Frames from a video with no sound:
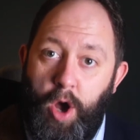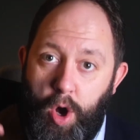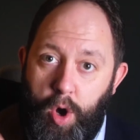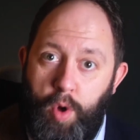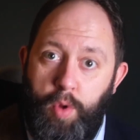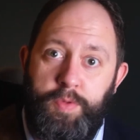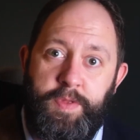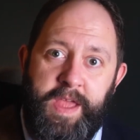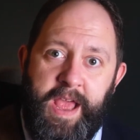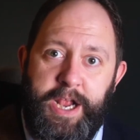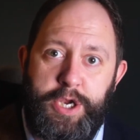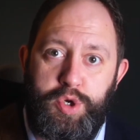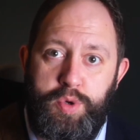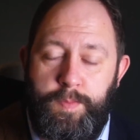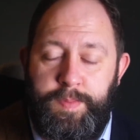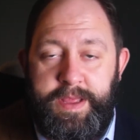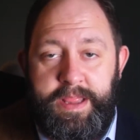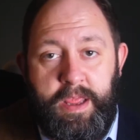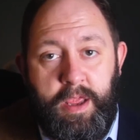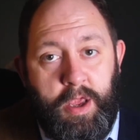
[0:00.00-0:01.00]
on the actual
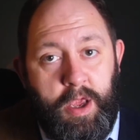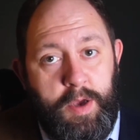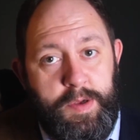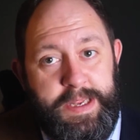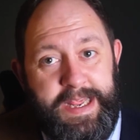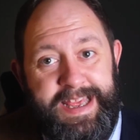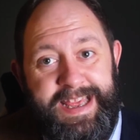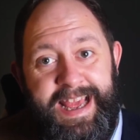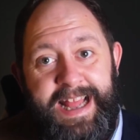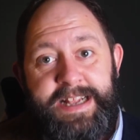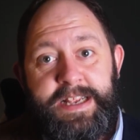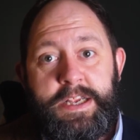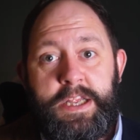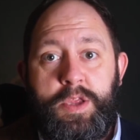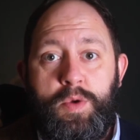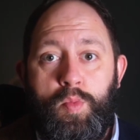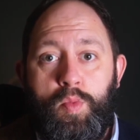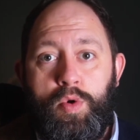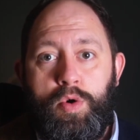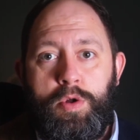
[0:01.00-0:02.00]
bit that goes against
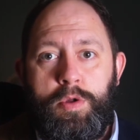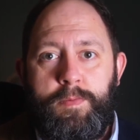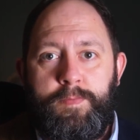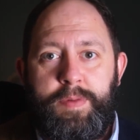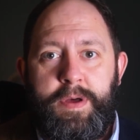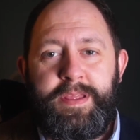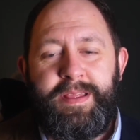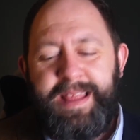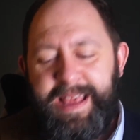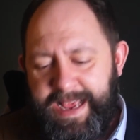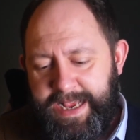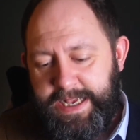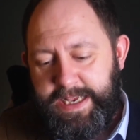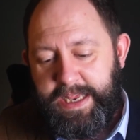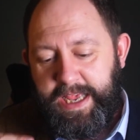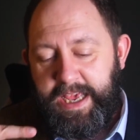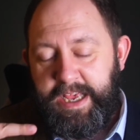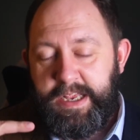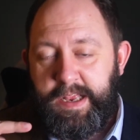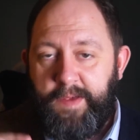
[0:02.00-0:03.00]
the wall, but
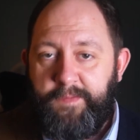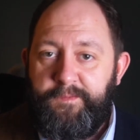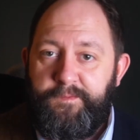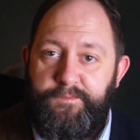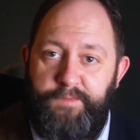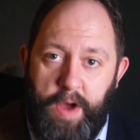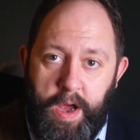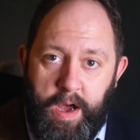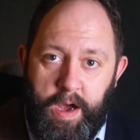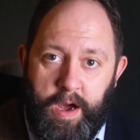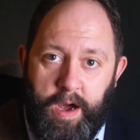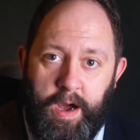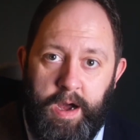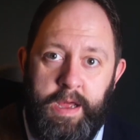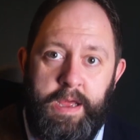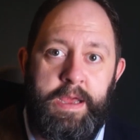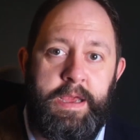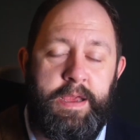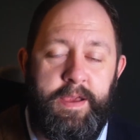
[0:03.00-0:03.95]
this is far